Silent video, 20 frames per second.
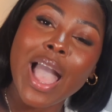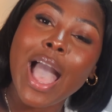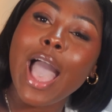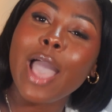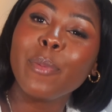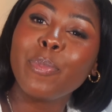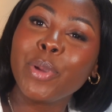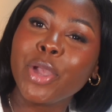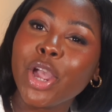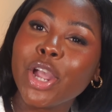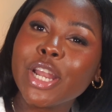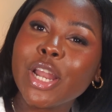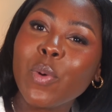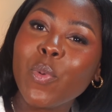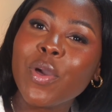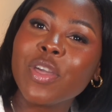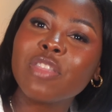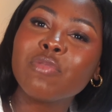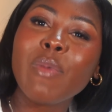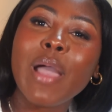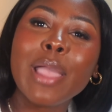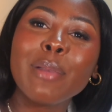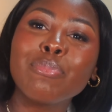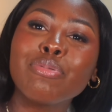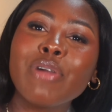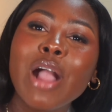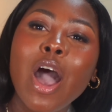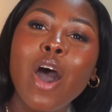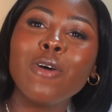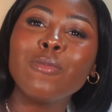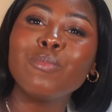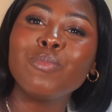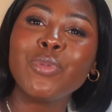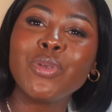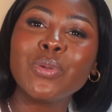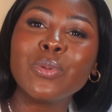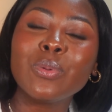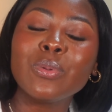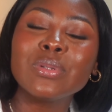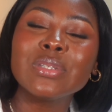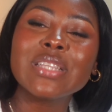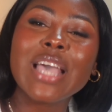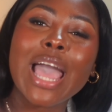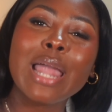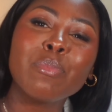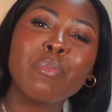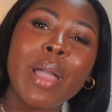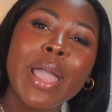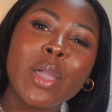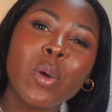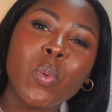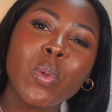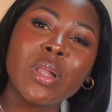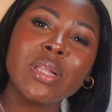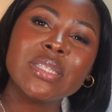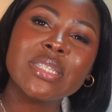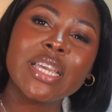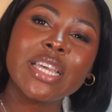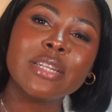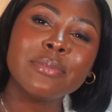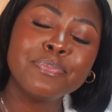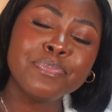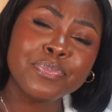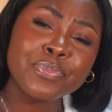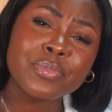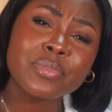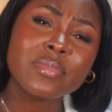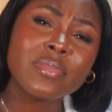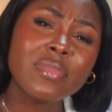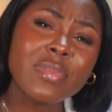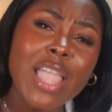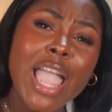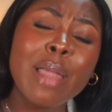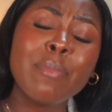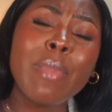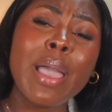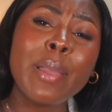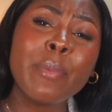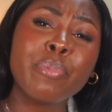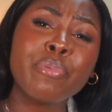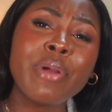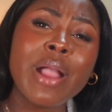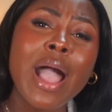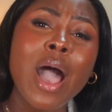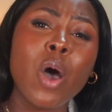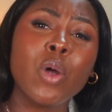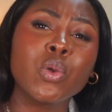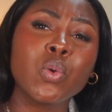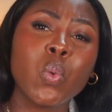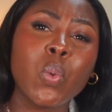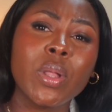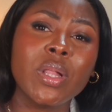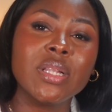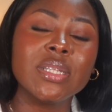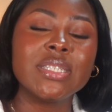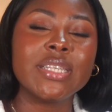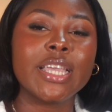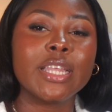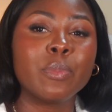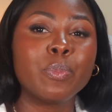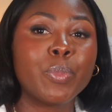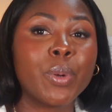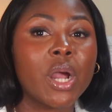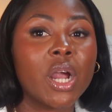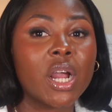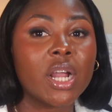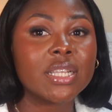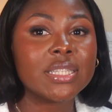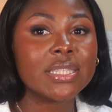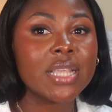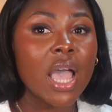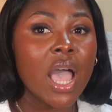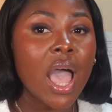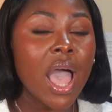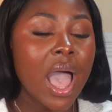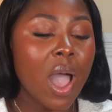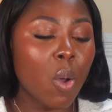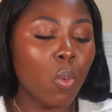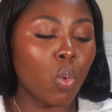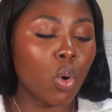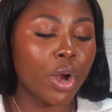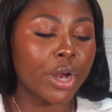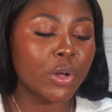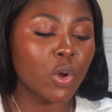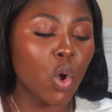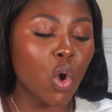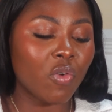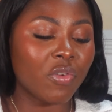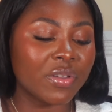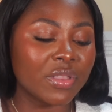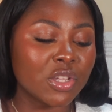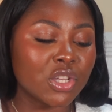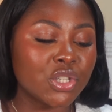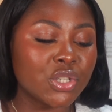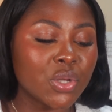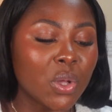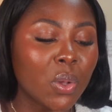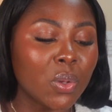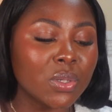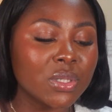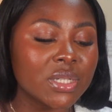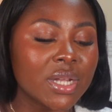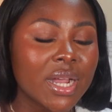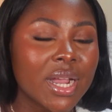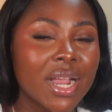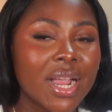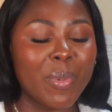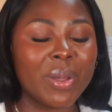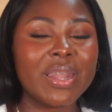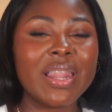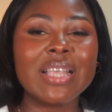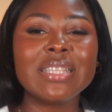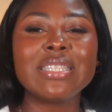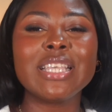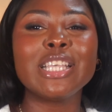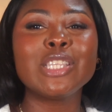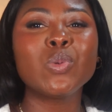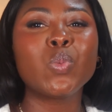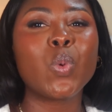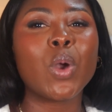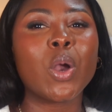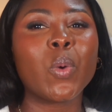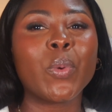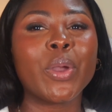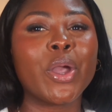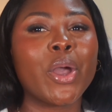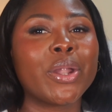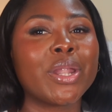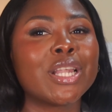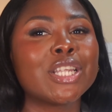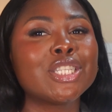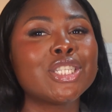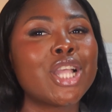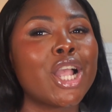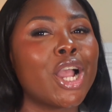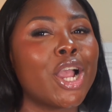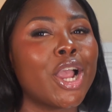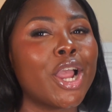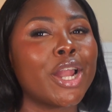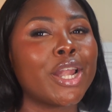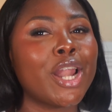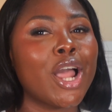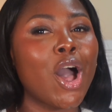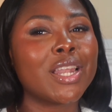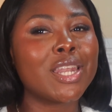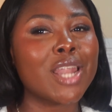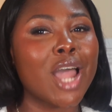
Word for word: i paired it with my brown mules and my quilted and my brown quilted purse wore it over the shoulder but this is where we're gonna turn the